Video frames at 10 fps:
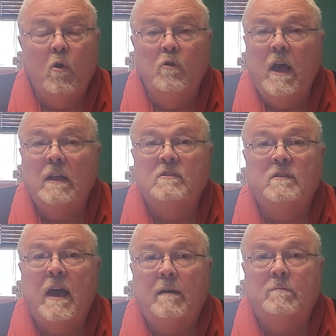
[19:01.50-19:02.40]

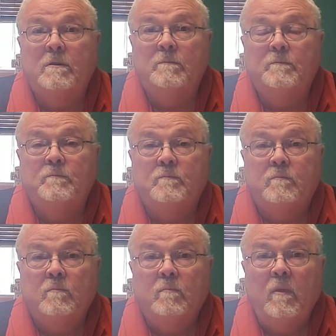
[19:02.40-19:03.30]
nonstop
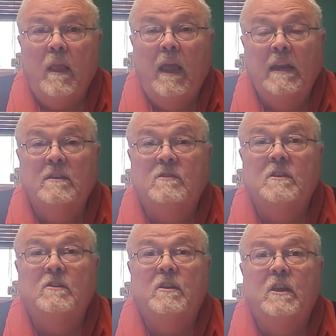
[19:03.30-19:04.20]
and is
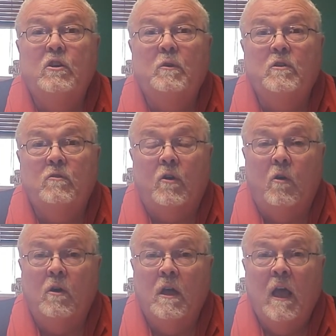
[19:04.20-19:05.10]
continuing to
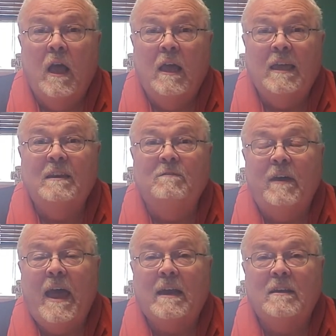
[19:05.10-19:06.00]
grow. In
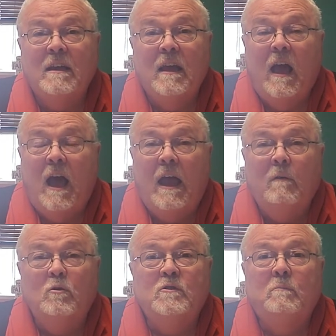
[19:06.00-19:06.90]
fact, I
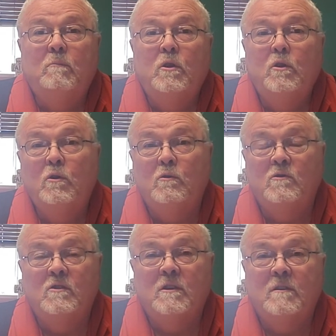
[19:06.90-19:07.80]
was
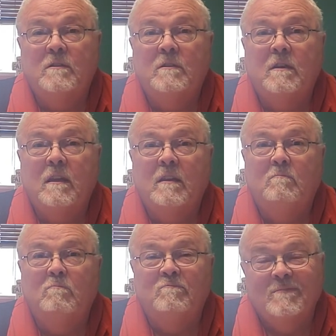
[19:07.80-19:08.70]
amused
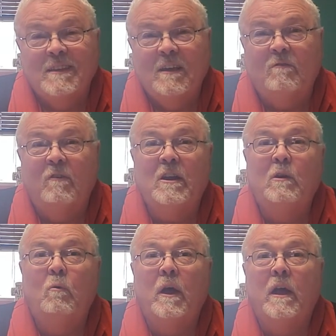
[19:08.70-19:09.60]
in a funny
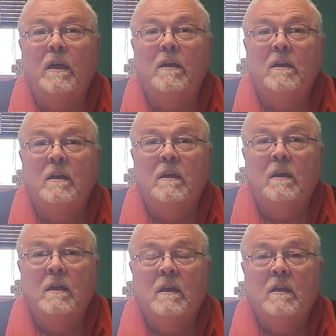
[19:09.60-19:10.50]
way
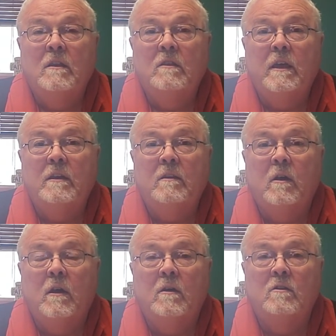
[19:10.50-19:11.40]
that
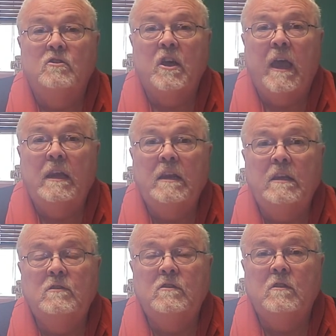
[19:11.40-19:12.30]

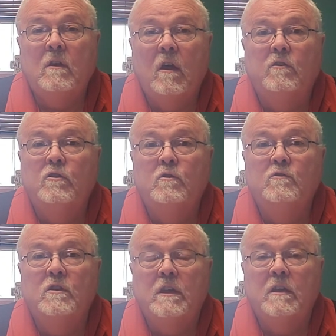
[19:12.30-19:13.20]
Chinese are
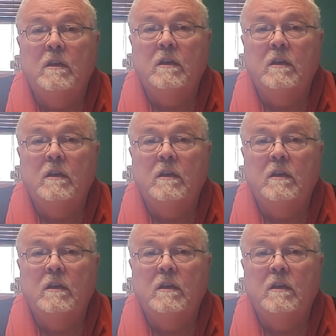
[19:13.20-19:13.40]
using